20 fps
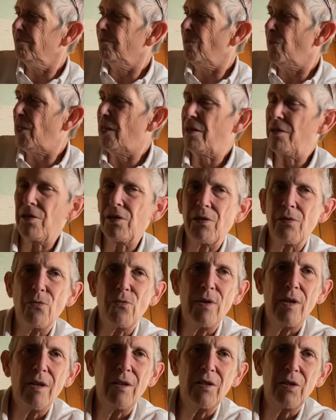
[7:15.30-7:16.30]
that as the
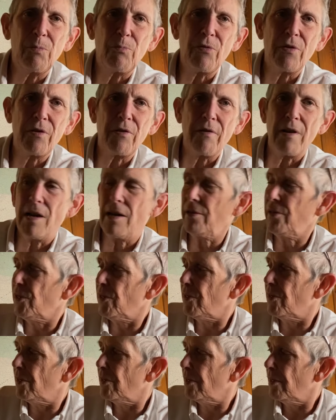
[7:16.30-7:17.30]
weeks
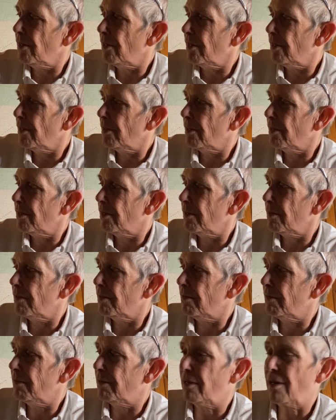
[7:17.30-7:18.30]
progress,
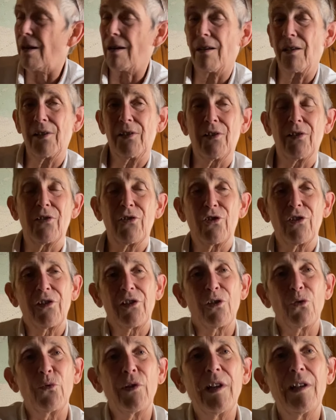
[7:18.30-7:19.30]
I guess it's
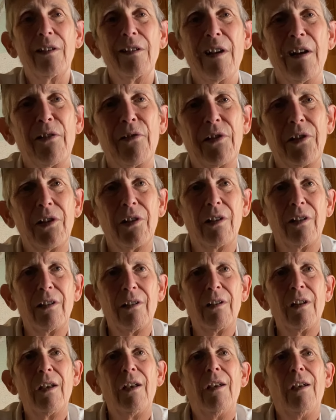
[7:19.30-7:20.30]
just a week now, isn't it,
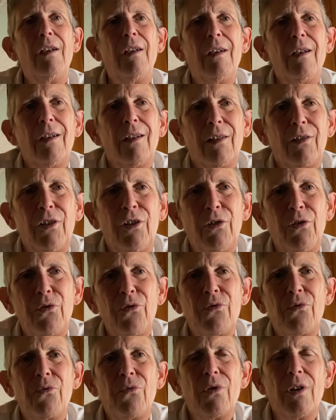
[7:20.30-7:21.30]

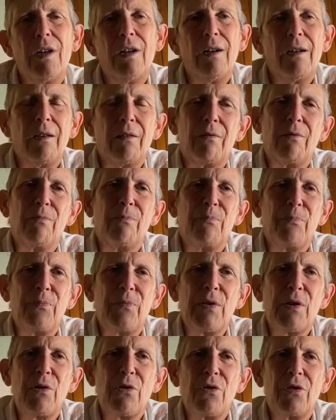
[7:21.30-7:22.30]
to uh,
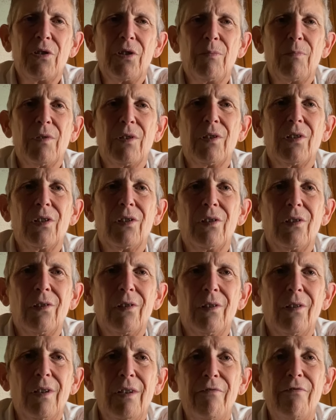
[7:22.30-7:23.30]
the Christmas
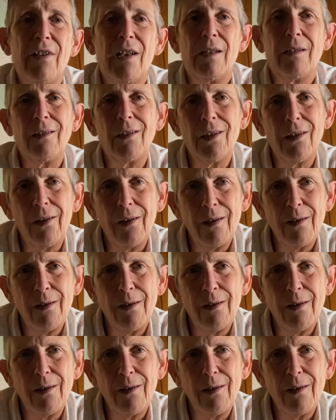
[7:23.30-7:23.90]
event,